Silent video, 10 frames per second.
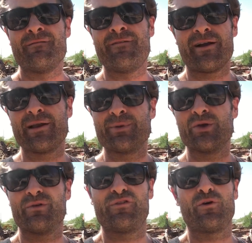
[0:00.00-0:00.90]
very
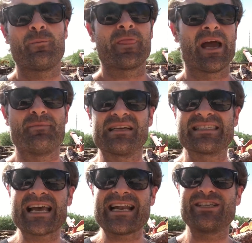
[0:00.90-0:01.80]
beautiful. I'm
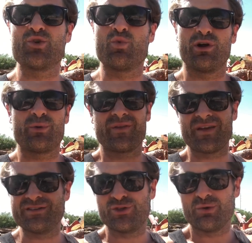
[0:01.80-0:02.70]
excited to work
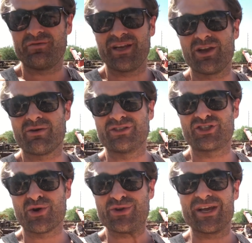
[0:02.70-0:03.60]
with it and do a video
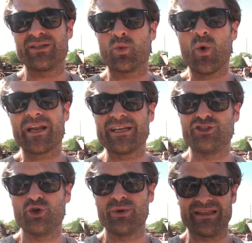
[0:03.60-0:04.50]
on showing you guys what I
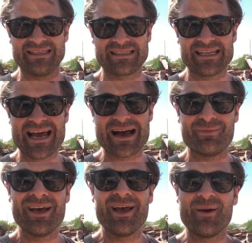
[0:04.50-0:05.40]
do with this
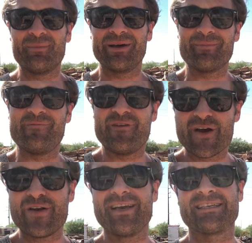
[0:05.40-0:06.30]
slab, but I'm
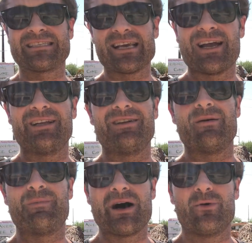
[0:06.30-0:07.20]
very
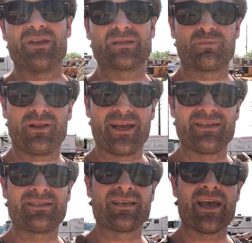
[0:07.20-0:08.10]
excited about this
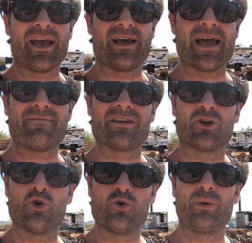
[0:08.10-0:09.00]
place and
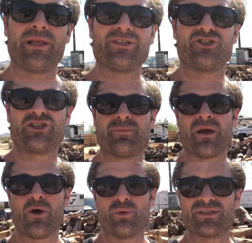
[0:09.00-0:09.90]
having a cool
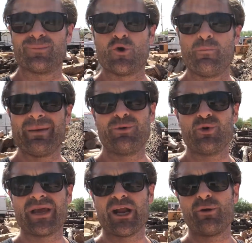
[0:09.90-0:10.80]
relationship with some cool
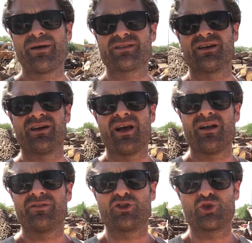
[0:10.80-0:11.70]
people who care about the,
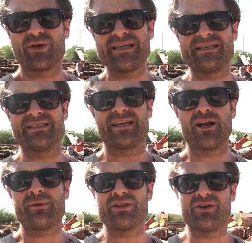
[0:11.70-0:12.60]
the trees and
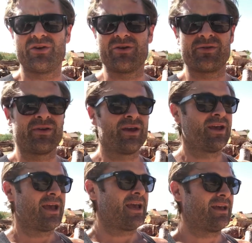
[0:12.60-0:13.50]
care about the earth.
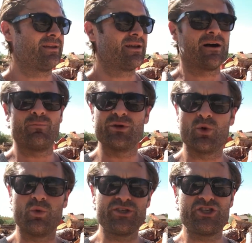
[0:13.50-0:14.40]
And uh,
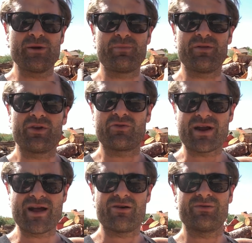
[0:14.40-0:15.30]
when you wood chip the
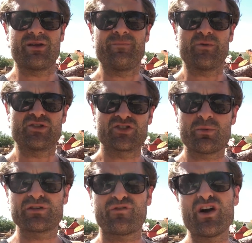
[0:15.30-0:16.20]
ground, there's
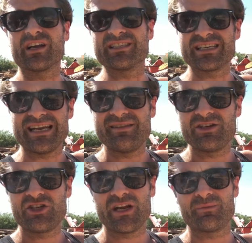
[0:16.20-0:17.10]
so much fungus
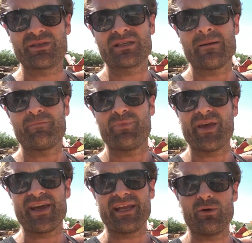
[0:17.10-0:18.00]
in the chips
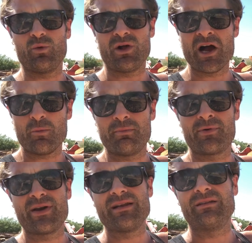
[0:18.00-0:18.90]
that it will help
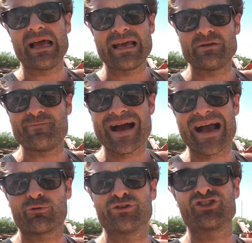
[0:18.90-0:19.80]
bring land
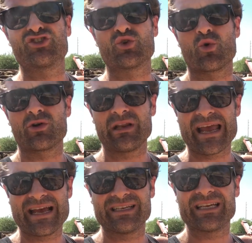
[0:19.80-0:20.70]
back, restore
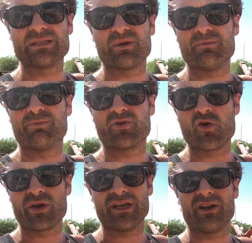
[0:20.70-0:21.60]
land that has been
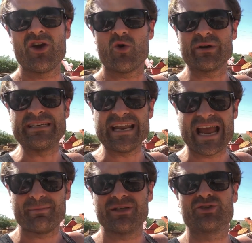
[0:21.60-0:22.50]
broken or
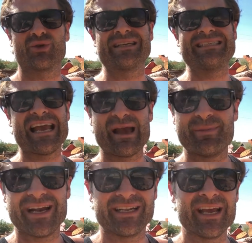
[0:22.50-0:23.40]
damaged or
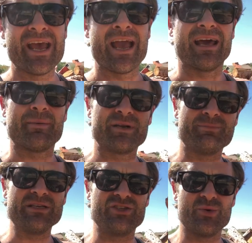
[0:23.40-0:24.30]
contaminated. And I'm
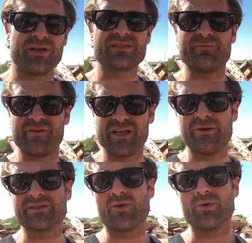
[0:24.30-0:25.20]
gonna be doing some
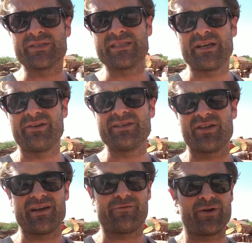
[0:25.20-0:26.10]
videos and a whole
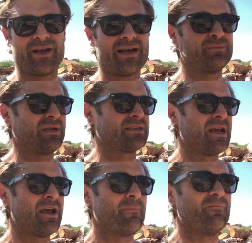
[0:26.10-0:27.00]
series on that for you guys because
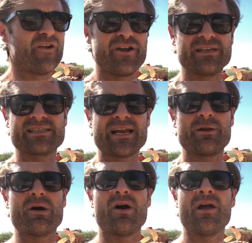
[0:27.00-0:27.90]
I'm very
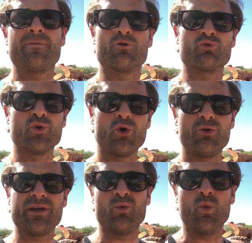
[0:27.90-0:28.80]
excited about the
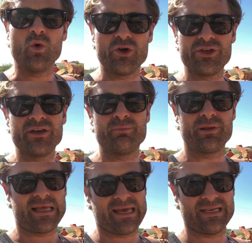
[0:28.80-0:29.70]
role that wood
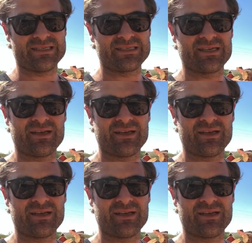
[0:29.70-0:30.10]
plays